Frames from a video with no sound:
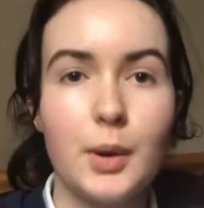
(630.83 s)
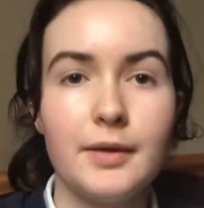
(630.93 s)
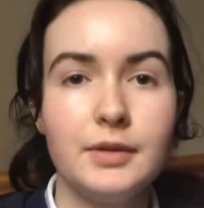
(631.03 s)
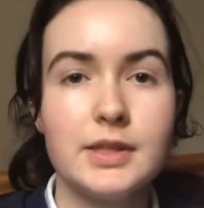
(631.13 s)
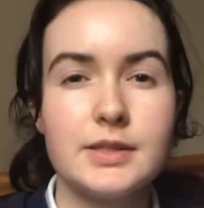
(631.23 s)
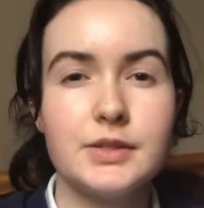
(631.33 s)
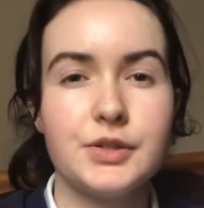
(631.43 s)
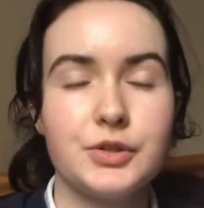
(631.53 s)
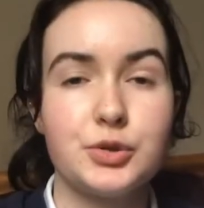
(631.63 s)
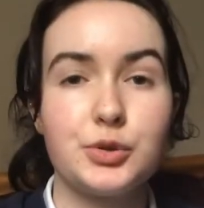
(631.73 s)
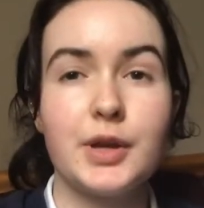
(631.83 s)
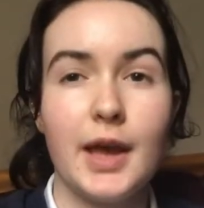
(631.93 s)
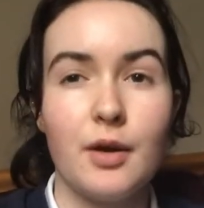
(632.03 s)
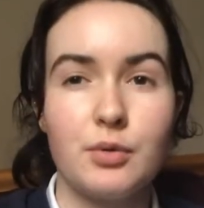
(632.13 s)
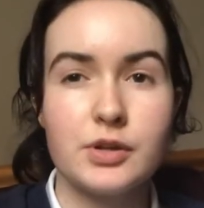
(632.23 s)
I've listened to 3
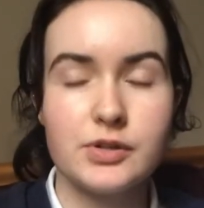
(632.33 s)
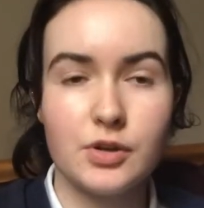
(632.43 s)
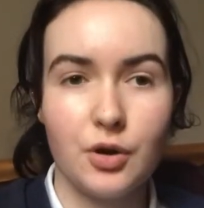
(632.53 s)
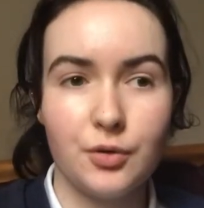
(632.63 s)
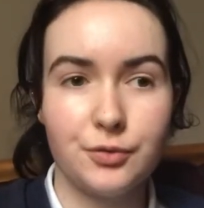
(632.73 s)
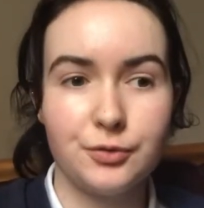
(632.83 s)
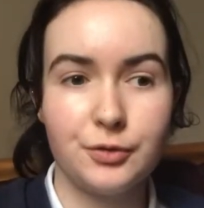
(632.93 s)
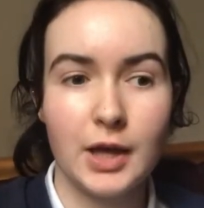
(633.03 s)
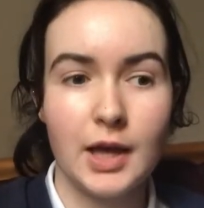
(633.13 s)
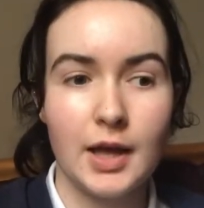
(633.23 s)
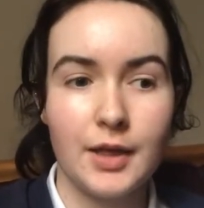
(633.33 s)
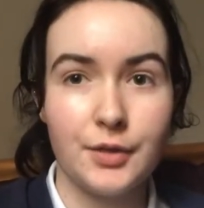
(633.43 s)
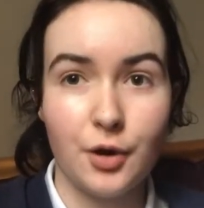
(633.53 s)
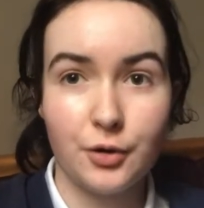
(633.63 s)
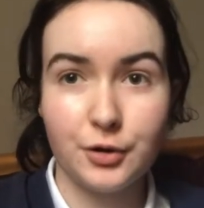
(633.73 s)
hours of
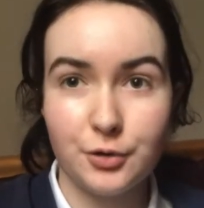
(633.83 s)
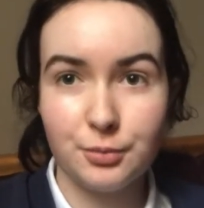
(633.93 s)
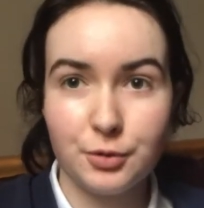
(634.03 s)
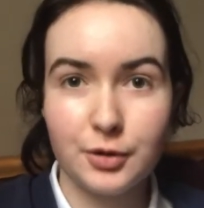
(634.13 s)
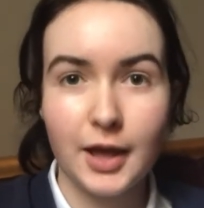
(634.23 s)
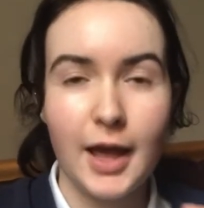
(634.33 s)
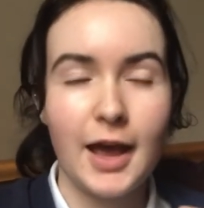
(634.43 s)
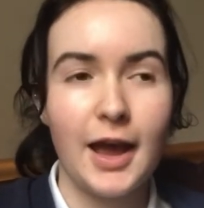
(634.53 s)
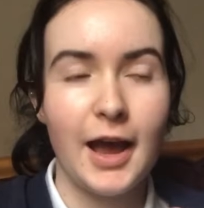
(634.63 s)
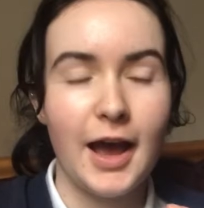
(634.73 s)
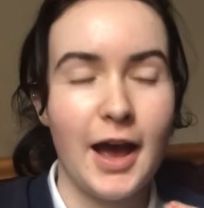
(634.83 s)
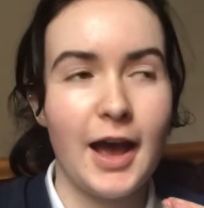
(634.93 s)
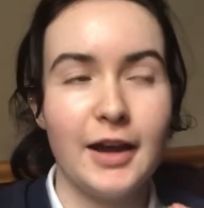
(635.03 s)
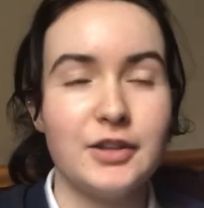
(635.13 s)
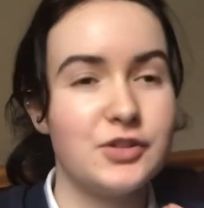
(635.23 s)
the audiobook
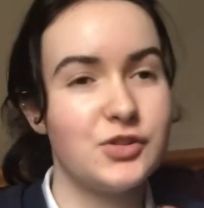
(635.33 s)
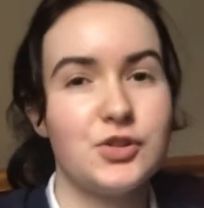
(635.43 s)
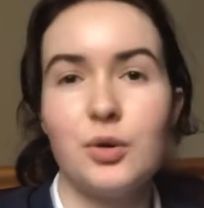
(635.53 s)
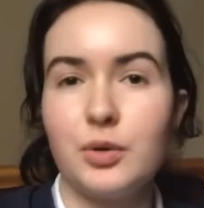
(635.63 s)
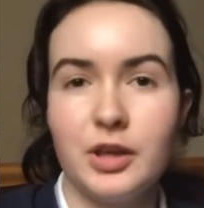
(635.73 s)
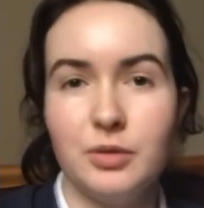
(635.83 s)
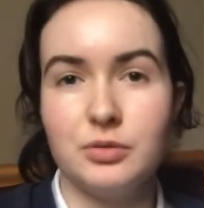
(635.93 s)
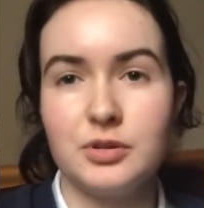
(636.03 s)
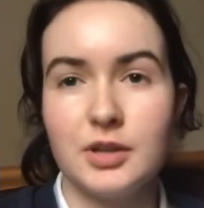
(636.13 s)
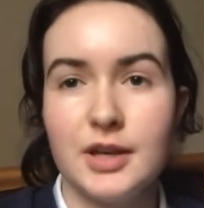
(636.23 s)
and it's so cute.